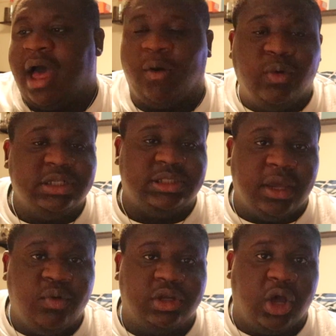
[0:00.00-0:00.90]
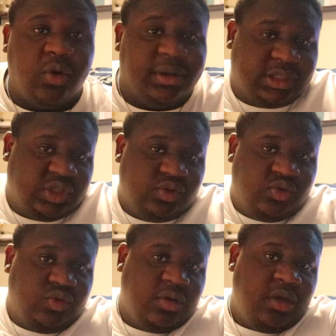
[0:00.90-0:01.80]
I wish they would go
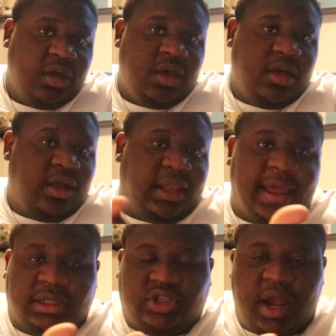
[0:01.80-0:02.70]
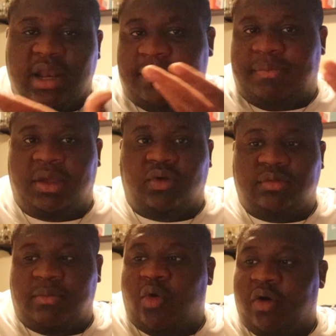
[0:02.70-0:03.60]
into like trying to
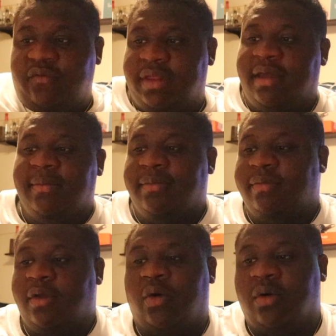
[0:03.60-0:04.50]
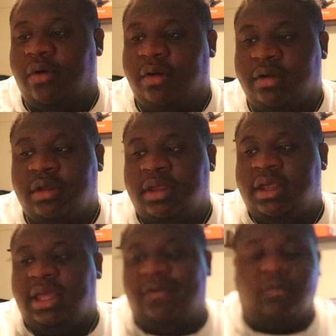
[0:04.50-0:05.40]
build more of them, or
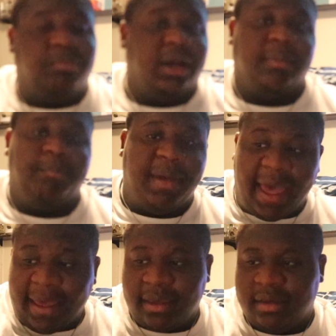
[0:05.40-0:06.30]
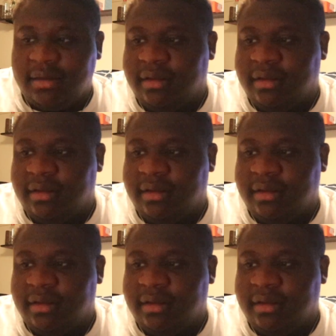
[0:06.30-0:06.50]
even bring them back.